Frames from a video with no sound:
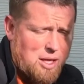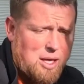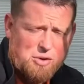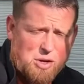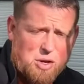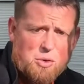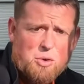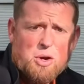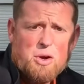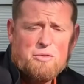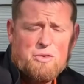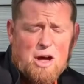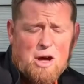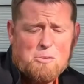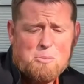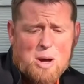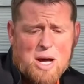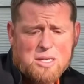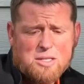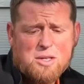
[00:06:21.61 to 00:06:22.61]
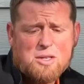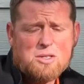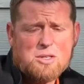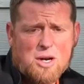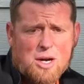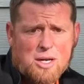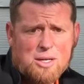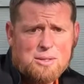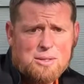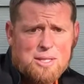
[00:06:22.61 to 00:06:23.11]
If you know where your valve boxes
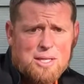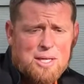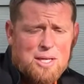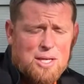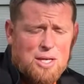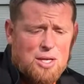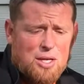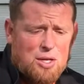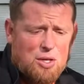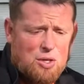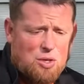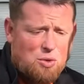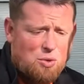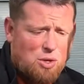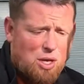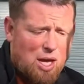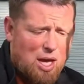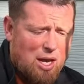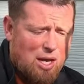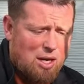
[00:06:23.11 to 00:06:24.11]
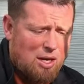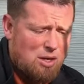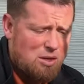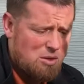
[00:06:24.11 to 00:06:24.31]
are, you can